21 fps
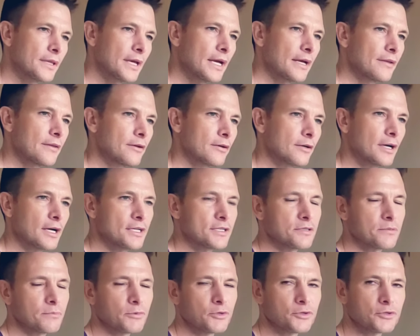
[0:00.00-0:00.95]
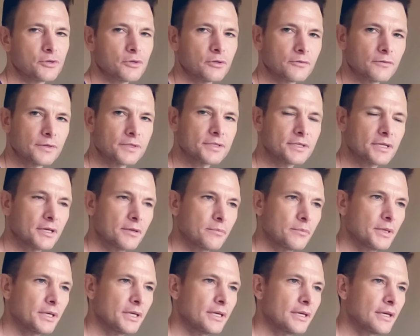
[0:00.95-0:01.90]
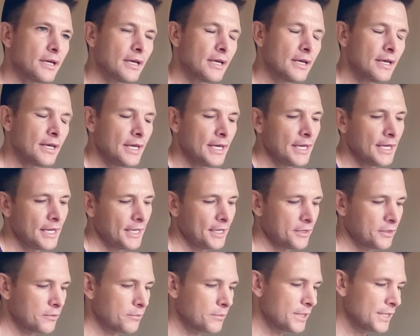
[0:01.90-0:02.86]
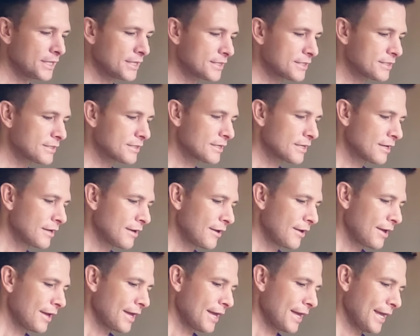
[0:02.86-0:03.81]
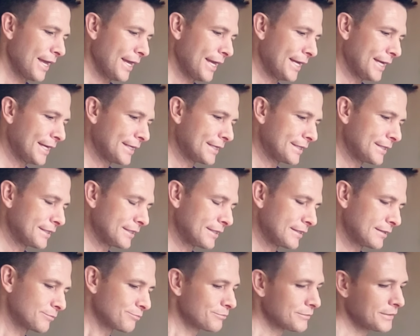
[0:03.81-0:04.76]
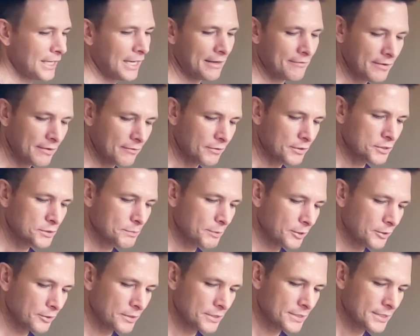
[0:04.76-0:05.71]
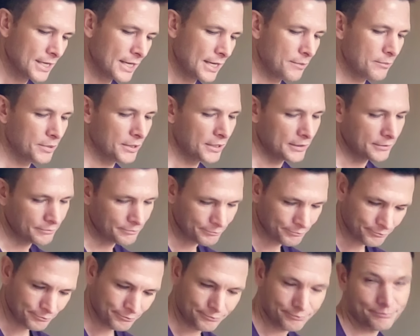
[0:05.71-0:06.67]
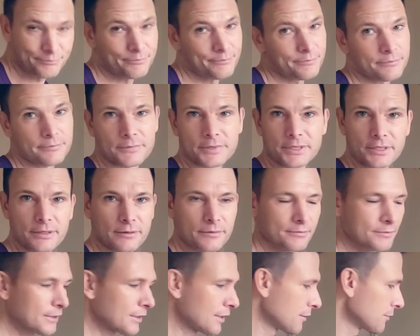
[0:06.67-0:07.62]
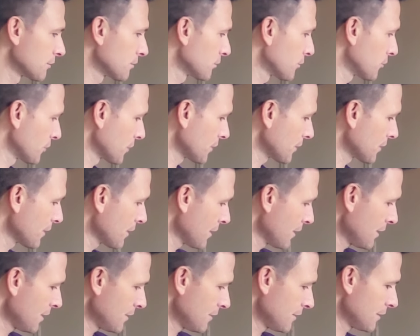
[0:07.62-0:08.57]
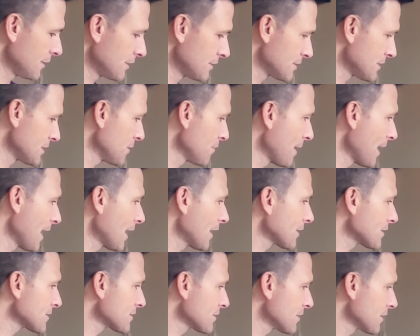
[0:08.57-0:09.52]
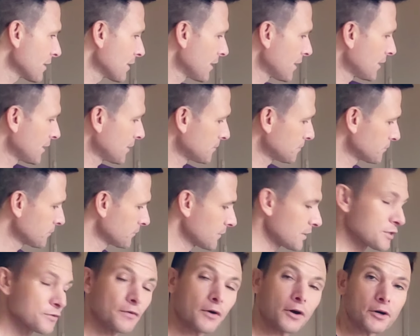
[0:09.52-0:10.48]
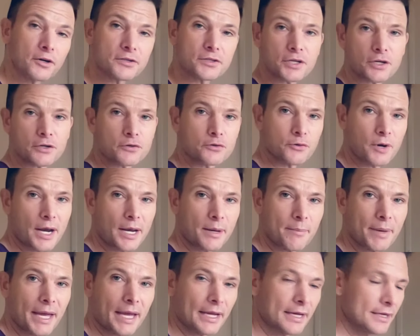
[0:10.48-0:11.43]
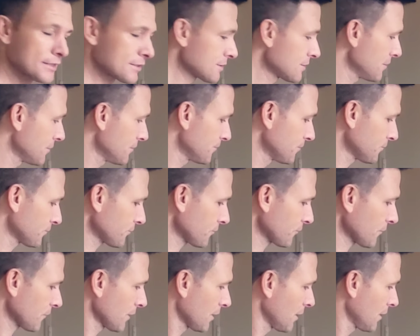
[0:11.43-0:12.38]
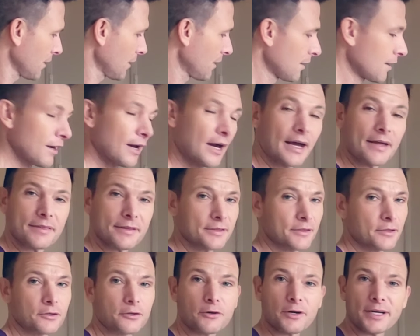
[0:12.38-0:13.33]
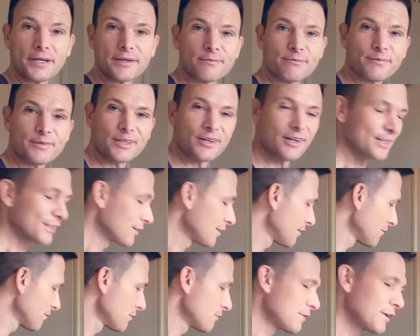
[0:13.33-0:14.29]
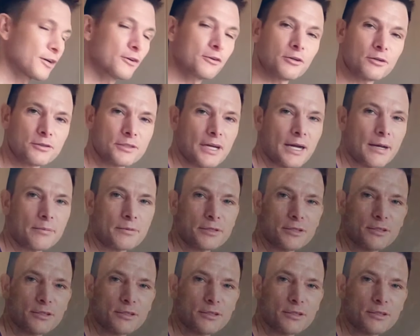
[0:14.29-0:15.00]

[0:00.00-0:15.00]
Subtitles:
that their customer service can be hit or miss. And I've never experienced that, but you know, gotta report it. The Zpacks, as far as their dry bags, I think they're great. You know, I love the Velcro top